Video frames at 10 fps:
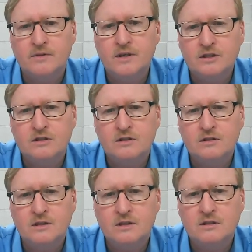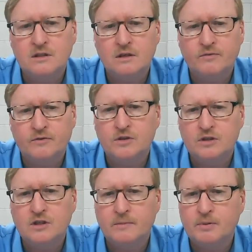this
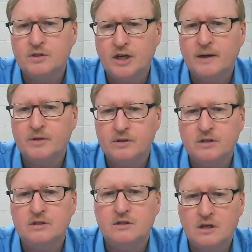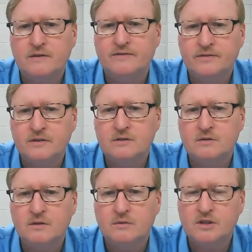first couple chapters is tough.
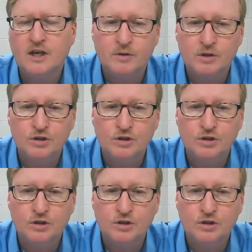Chapter